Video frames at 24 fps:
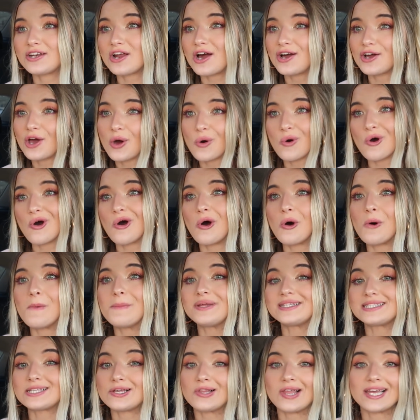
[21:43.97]
not go home
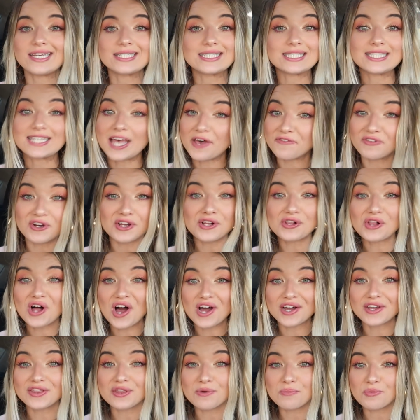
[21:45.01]
until like 7
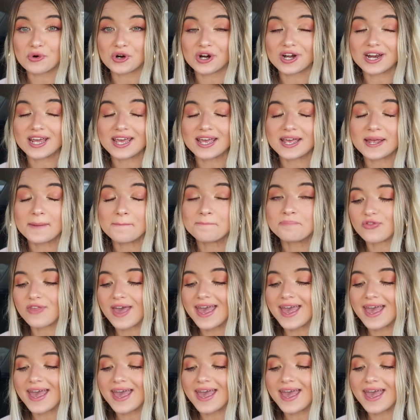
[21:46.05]
o'clock in the morning.